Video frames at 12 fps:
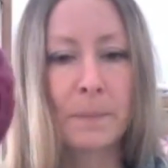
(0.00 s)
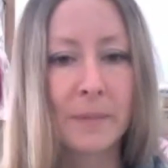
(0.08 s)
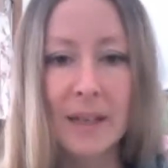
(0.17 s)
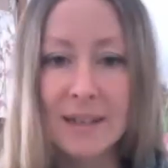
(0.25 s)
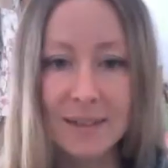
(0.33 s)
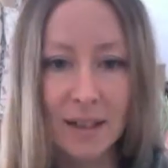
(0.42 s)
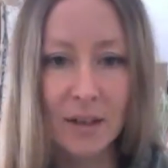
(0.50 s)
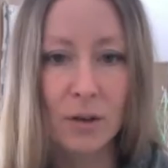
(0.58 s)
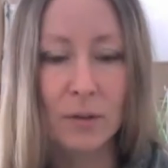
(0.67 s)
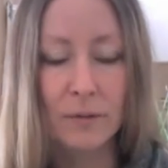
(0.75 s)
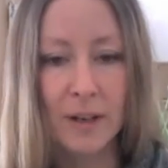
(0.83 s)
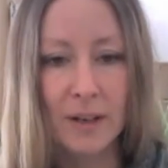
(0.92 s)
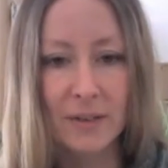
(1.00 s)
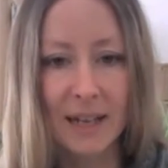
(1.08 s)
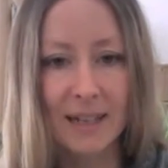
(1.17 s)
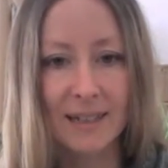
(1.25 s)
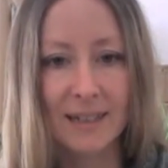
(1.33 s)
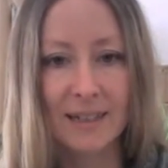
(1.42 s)
Is that called
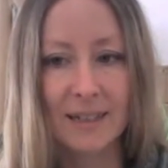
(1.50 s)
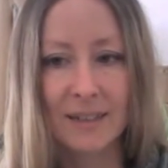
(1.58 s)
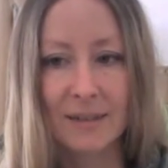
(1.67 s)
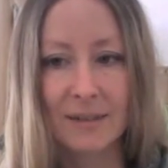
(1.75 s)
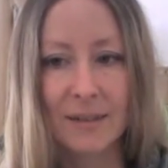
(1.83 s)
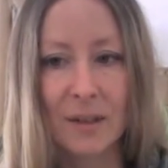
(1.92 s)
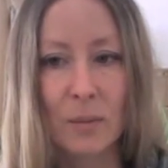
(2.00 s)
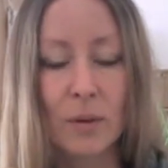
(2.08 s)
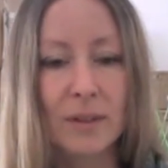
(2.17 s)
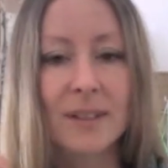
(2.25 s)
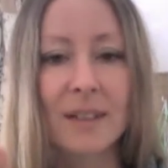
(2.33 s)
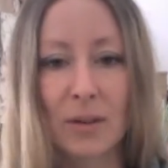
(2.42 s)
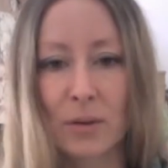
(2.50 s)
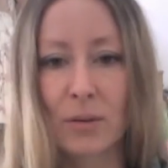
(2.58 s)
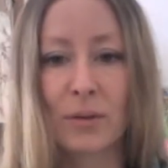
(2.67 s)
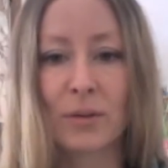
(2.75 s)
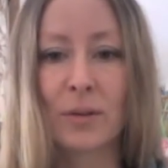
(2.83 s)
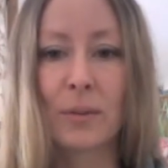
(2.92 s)
variegated? What's it
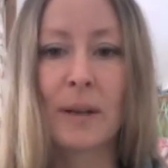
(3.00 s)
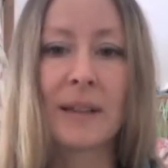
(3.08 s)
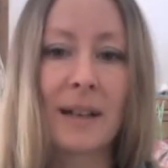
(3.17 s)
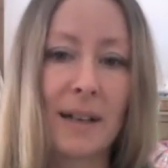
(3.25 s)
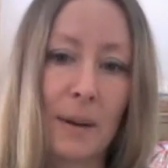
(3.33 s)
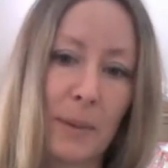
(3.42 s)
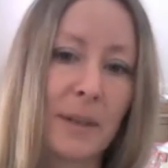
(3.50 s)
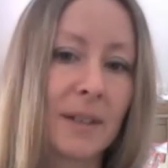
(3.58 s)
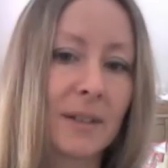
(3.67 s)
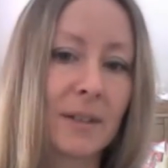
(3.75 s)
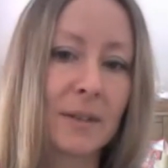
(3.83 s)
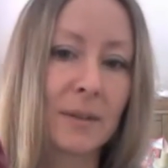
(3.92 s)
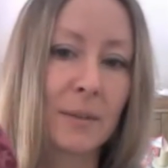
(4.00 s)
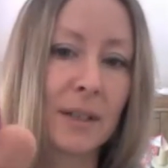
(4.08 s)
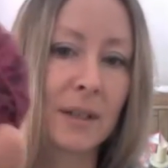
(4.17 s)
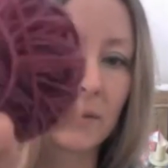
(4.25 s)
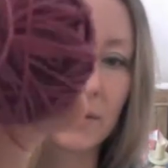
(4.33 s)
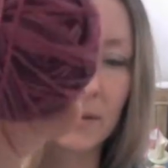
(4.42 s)
called when that happens?
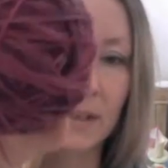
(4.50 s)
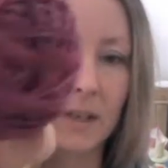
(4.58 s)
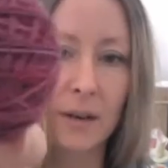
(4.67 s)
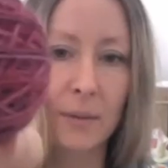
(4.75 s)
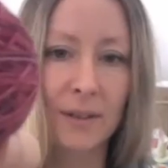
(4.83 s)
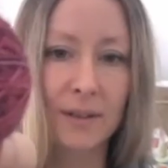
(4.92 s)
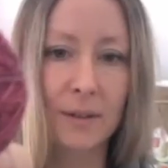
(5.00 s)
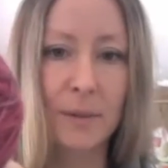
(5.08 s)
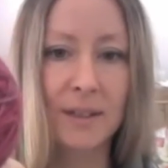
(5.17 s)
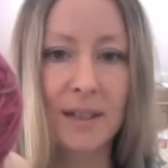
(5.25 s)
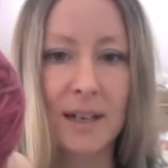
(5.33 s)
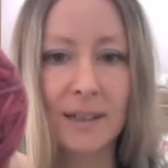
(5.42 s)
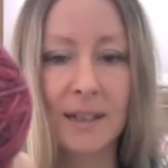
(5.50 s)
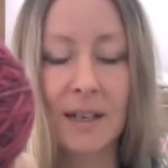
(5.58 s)
When someone's dyed the